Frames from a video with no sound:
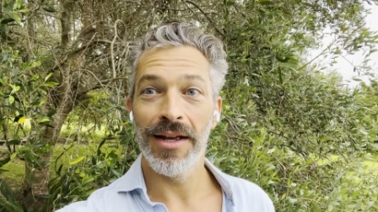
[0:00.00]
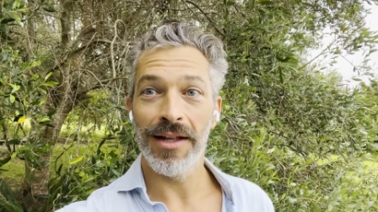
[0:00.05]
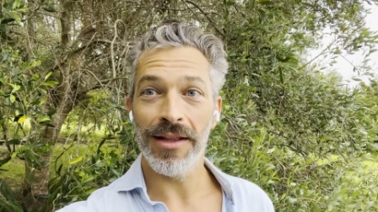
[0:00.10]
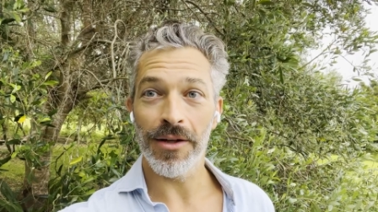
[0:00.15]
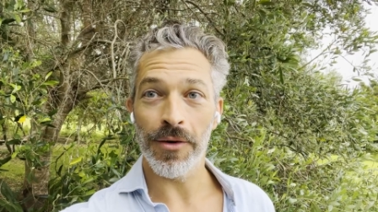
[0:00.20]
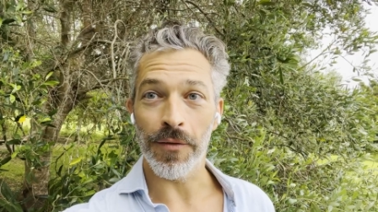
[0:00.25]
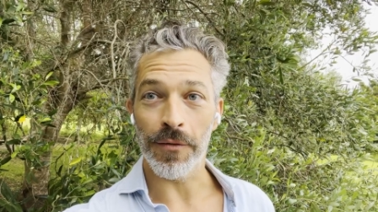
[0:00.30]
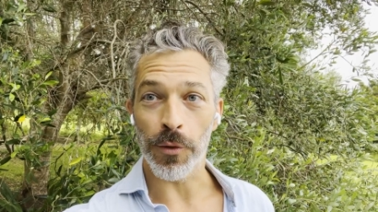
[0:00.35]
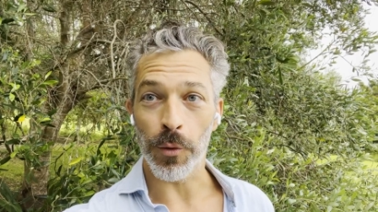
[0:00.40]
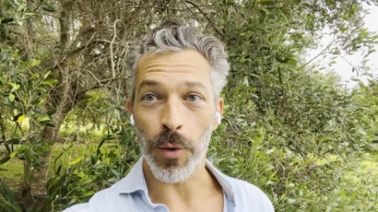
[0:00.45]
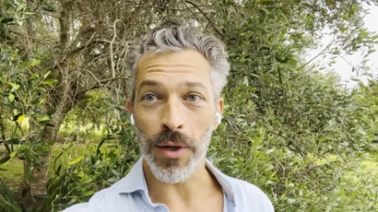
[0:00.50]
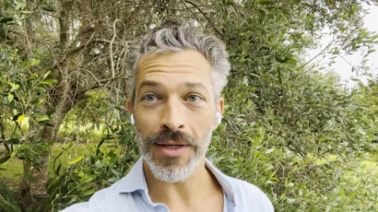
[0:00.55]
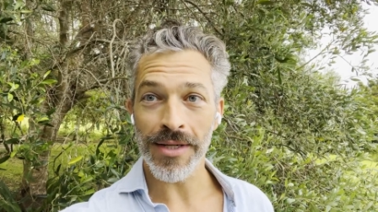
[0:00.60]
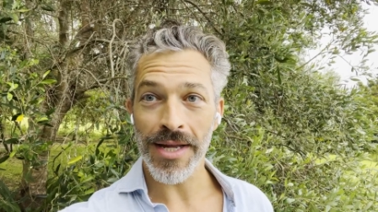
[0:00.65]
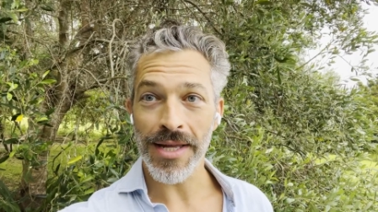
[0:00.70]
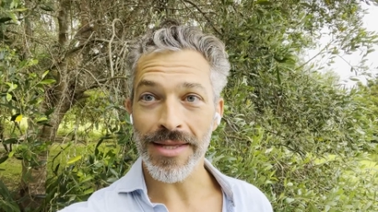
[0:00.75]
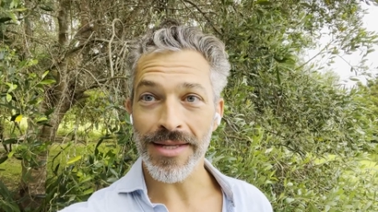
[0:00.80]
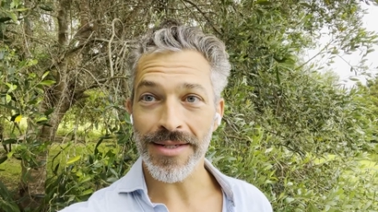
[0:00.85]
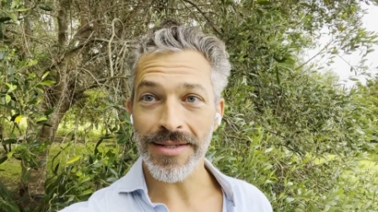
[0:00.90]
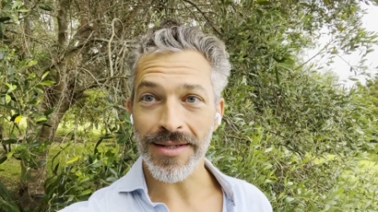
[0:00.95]
Hello everyone,
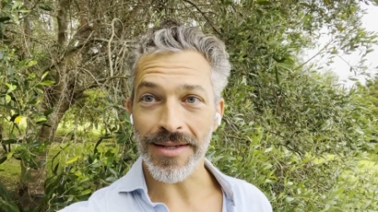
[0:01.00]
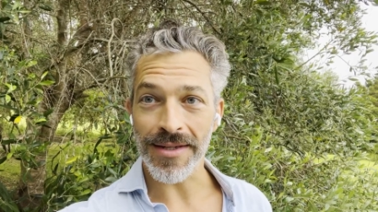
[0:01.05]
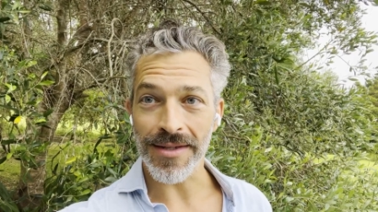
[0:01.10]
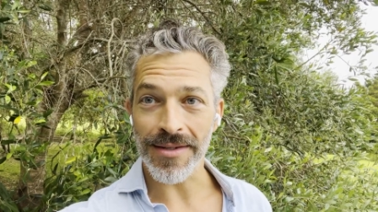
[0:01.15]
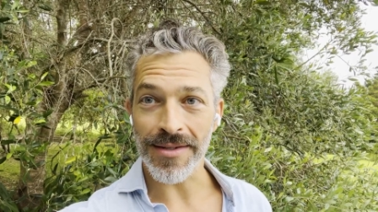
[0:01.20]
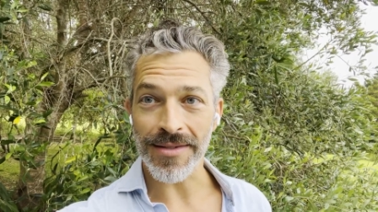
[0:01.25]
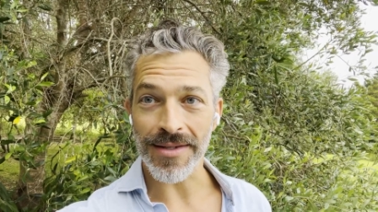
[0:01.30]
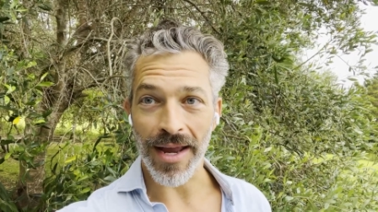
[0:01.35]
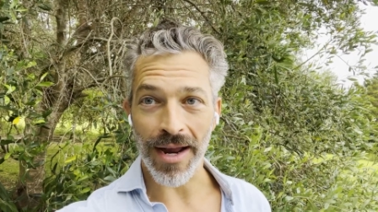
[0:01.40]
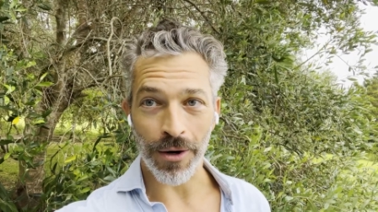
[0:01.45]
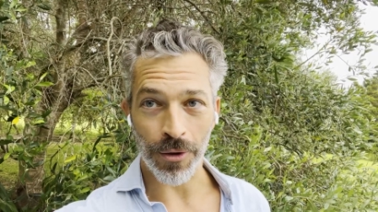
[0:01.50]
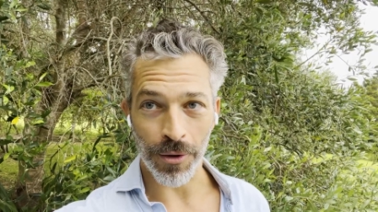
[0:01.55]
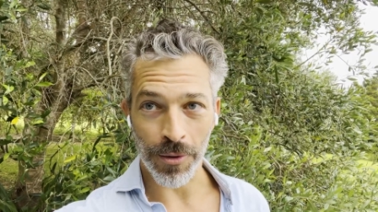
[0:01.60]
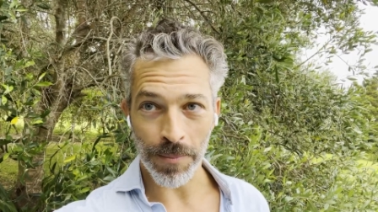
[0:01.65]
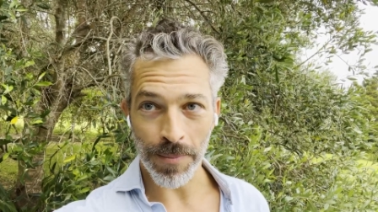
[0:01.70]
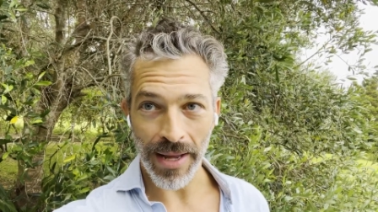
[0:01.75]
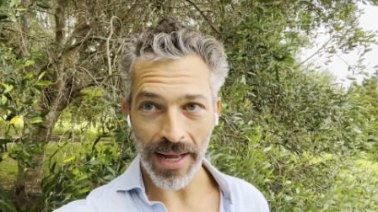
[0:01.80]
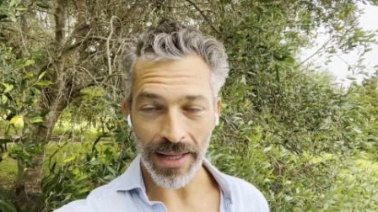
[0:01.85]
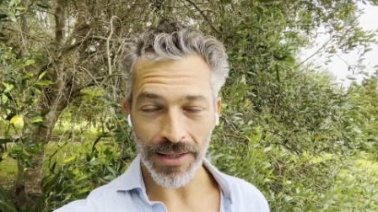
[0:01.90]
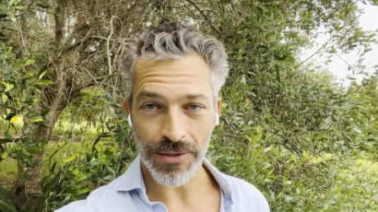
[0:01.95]
this is Aaron
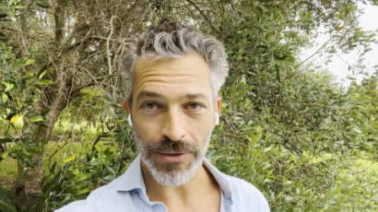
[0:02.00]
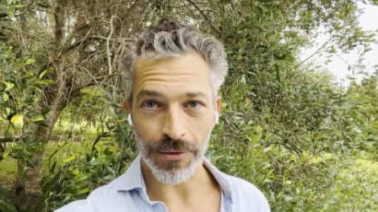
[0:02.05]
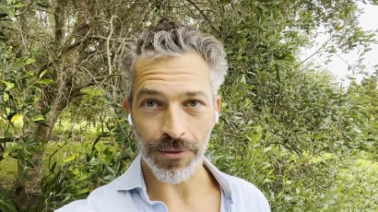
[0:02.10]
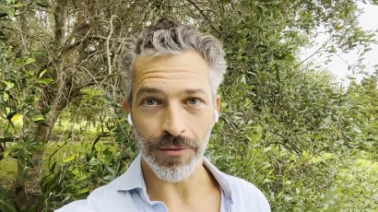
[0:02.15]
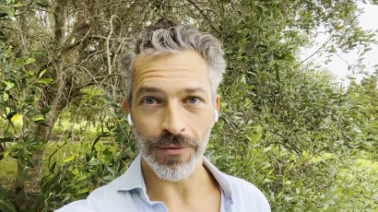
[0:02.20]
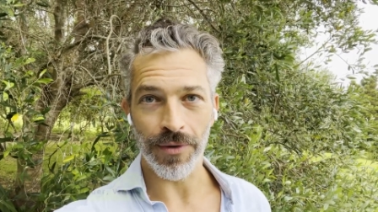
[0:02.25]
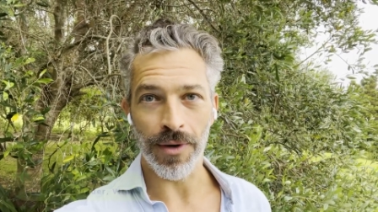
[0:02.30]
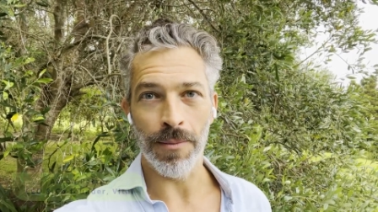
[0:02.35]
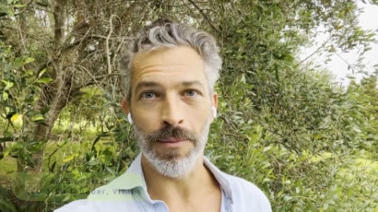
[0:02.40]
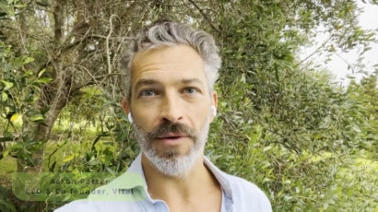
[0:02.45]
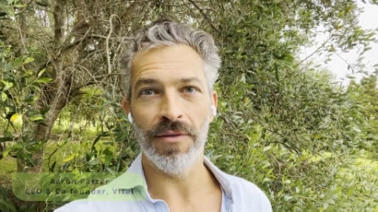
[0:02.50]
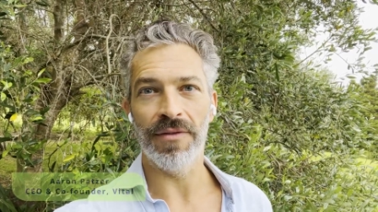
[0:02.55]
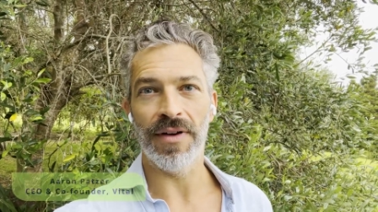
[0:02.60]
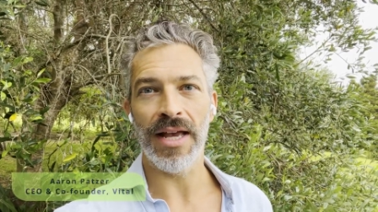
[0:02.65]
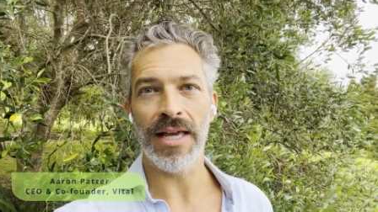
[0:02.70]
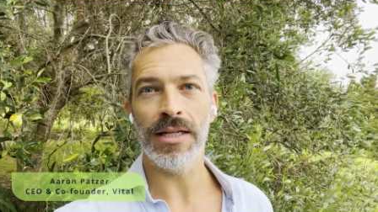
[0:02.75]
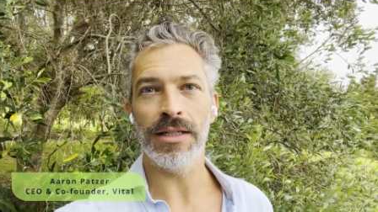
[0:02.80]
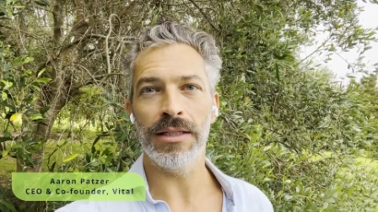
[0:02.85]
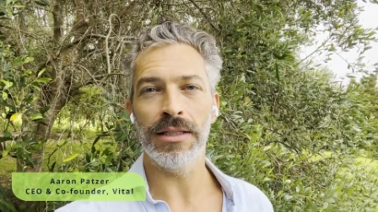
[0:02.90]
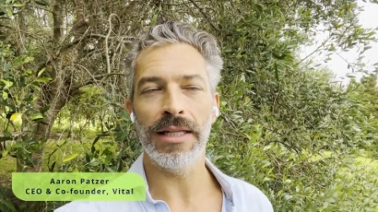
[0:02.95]
Patzer from
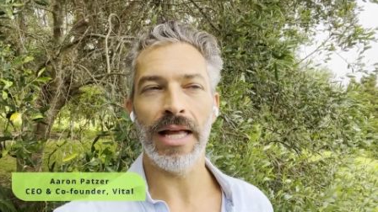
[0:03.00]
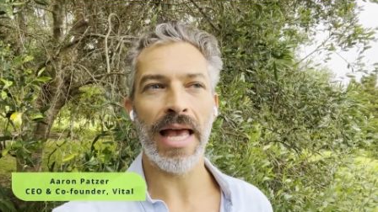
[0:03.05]
Vital,